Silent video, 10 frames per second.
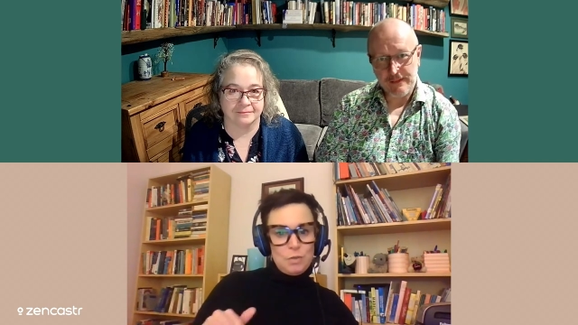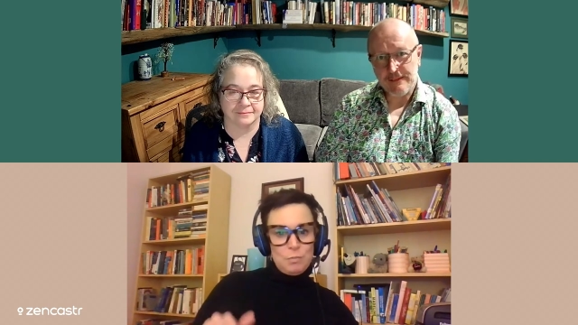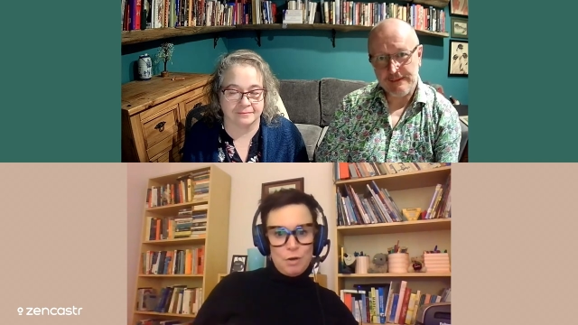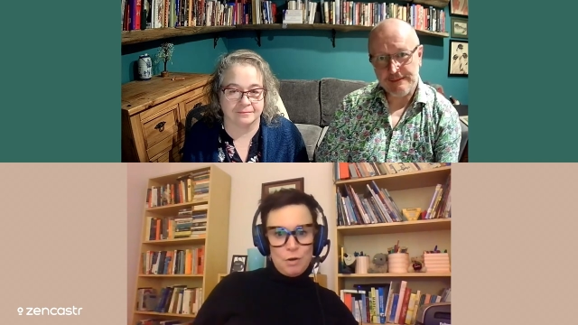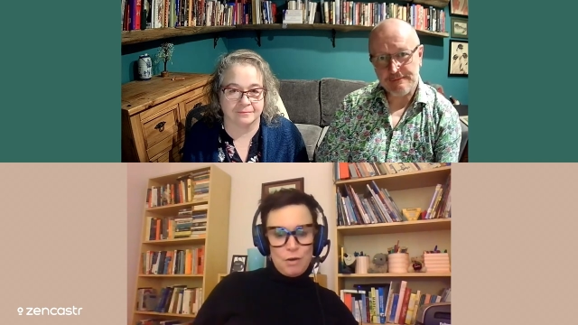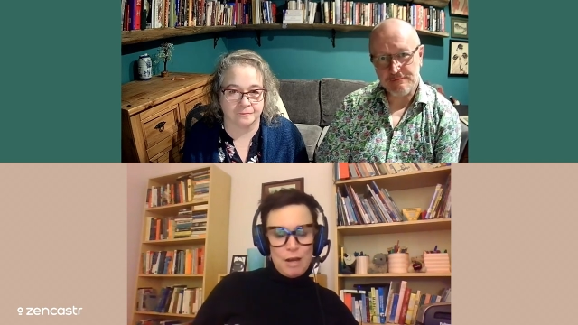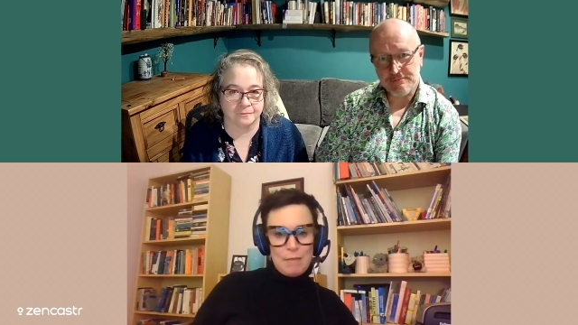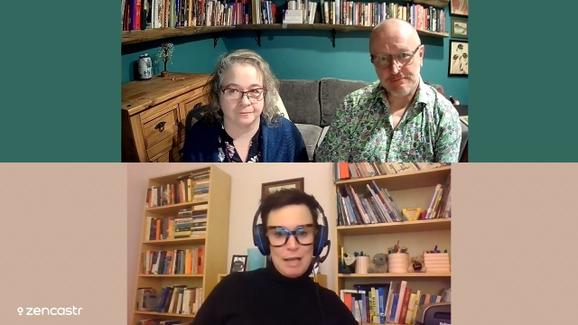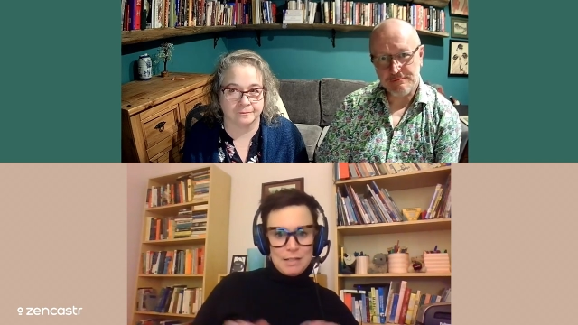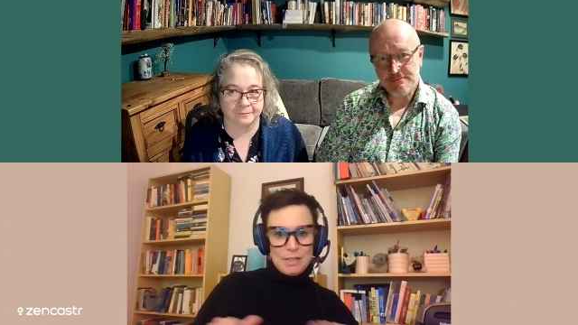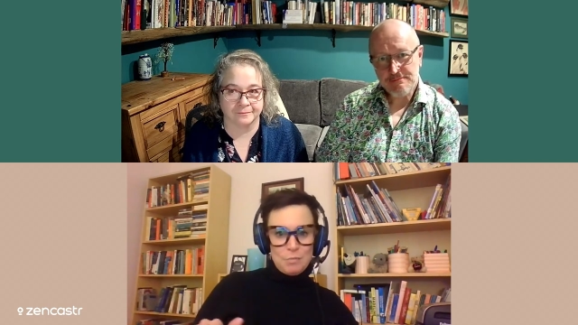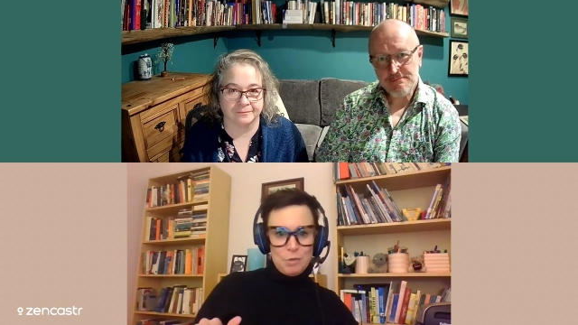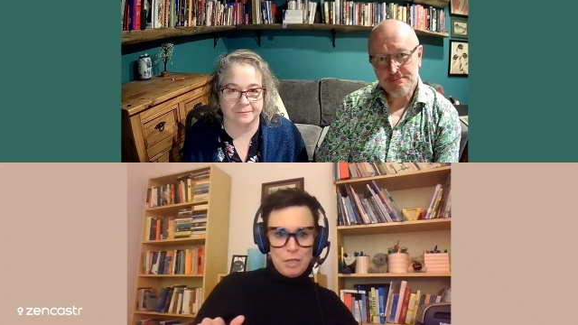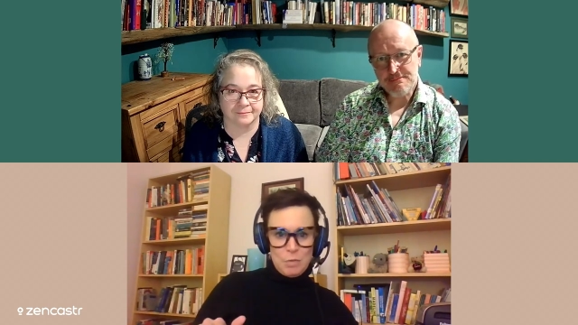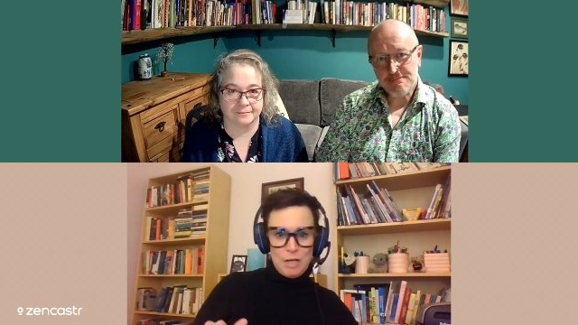Speaker 1: program as the morning
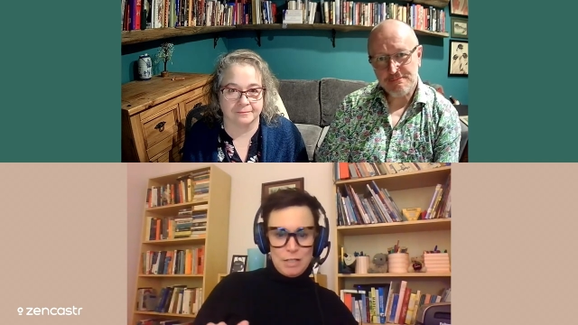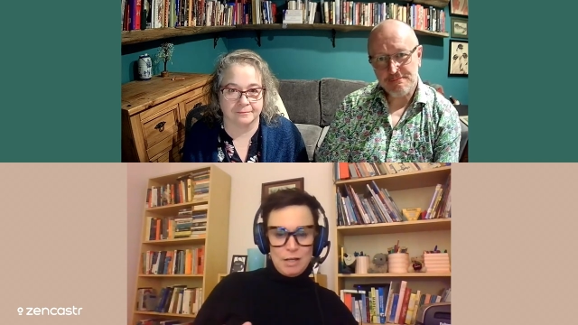went on.